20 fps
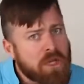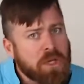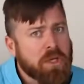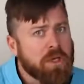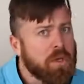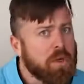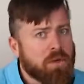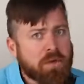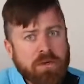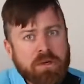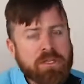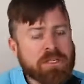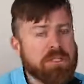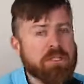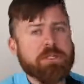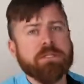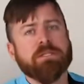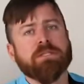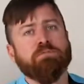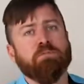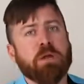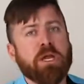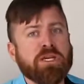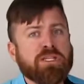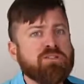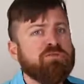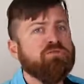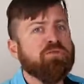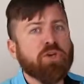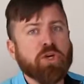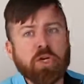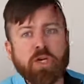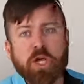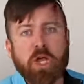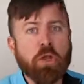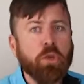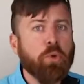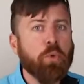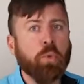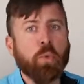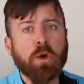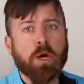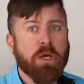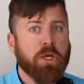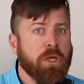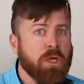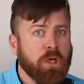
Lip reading: You know, there isn't space for another one.